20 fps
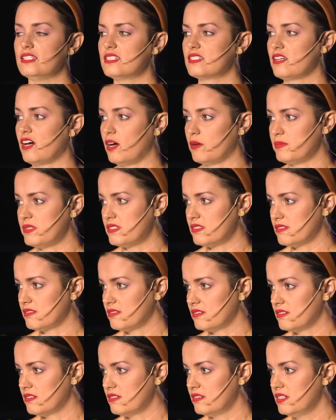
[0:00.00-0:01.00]
and it
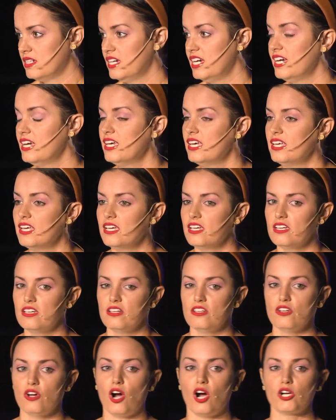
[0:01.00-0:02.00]
stops.
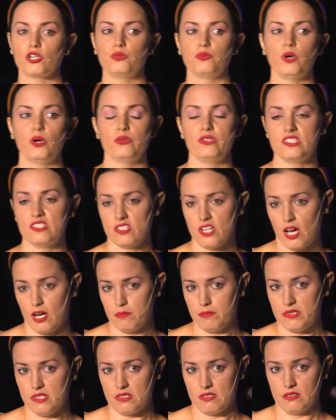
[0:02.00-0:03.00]
Our growth
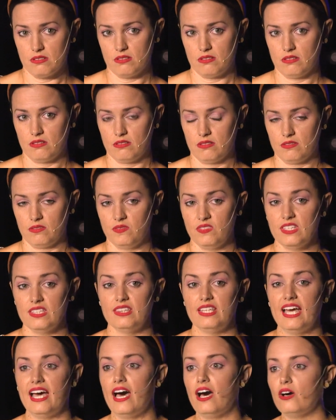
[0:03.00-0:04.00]
stops.
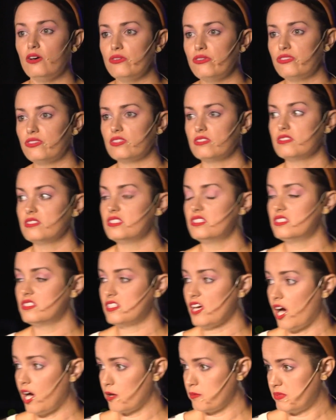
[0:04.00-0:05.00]
The health
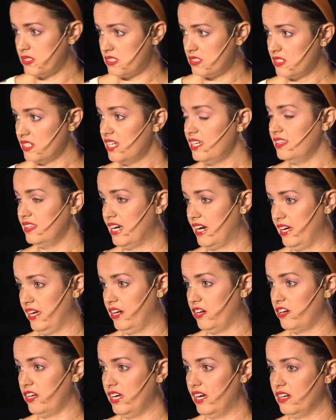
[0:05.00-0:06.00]
stops in that